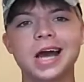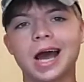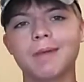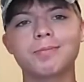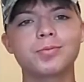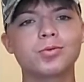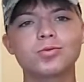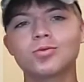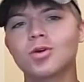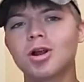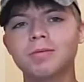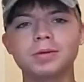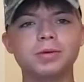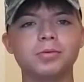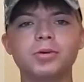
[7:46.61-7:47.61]
I
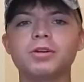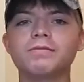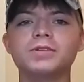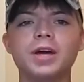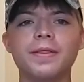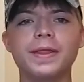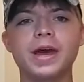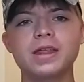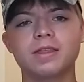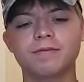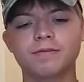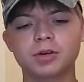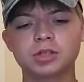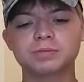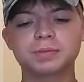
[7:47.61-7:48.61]
probably would have done that in the
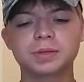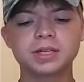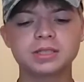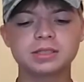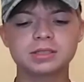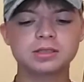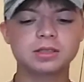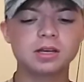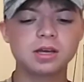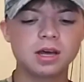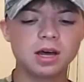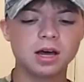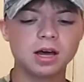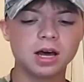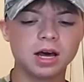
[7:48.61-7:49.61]
first place,
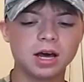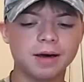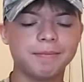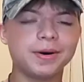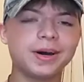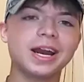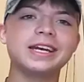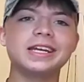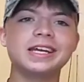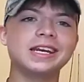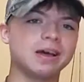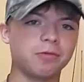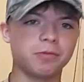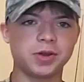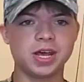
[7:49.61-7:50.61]
but I didn't.
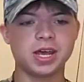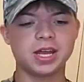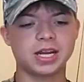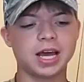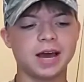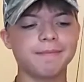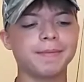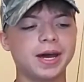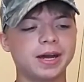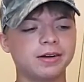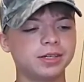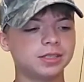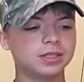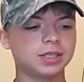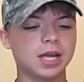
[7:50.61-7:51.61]
I went ahead and got
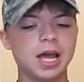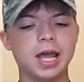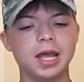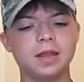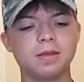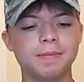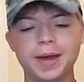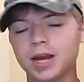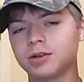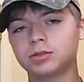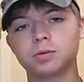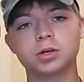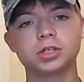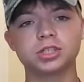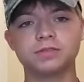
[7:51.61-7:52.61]
batteries, and the batteries
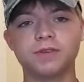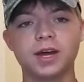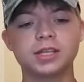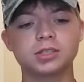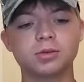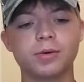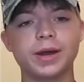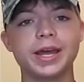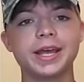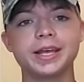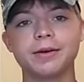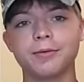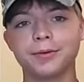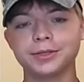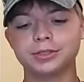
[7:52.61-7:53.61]
work just fine, so I ain't
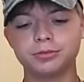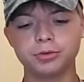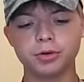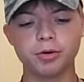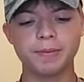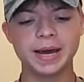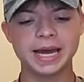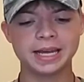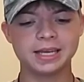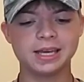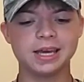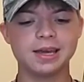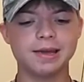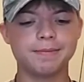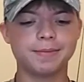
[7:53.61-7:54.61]
going to go back
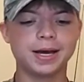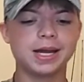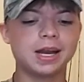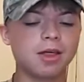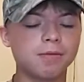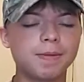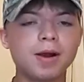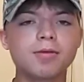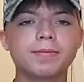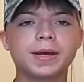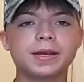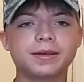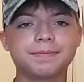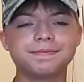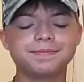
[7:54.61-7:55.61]
and buy another power
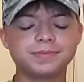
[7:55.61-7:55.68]
bank.